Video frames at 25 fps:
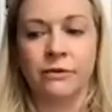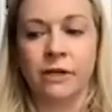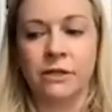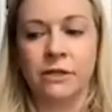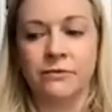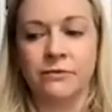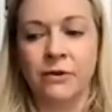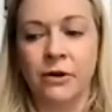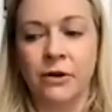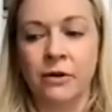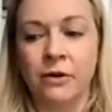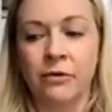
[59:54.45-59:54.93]
It's
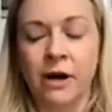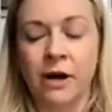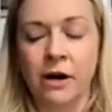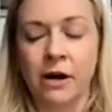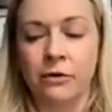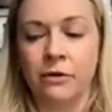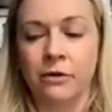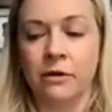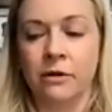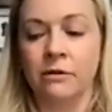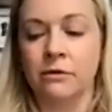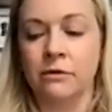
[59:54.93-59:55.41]
very
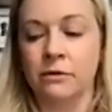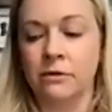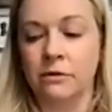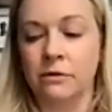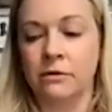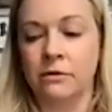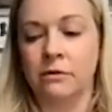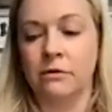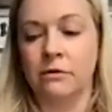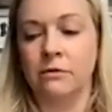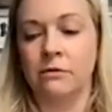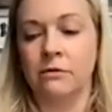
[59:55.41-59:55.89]
rare that
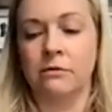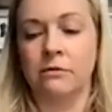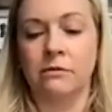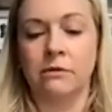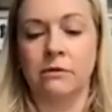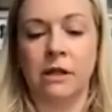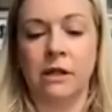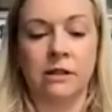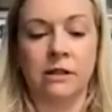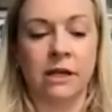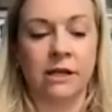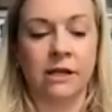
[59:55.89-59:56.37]

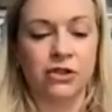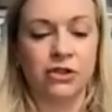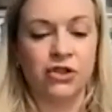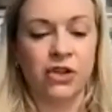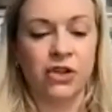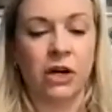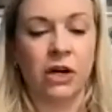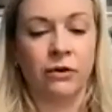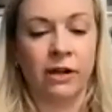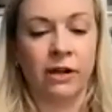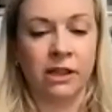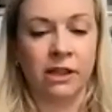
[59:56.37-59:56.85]
things
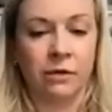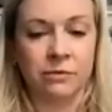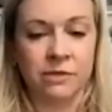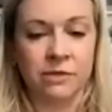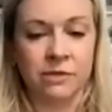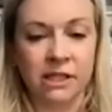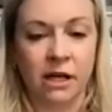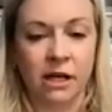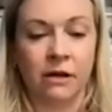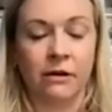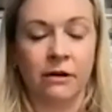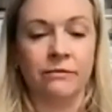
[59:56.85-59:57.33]
generate
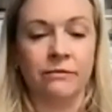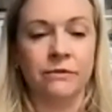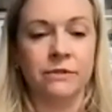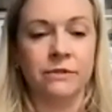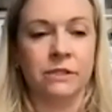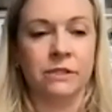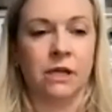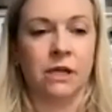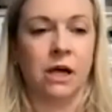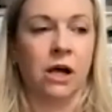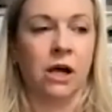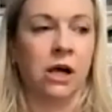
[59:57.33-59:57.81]

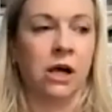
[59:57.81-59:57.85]
themselves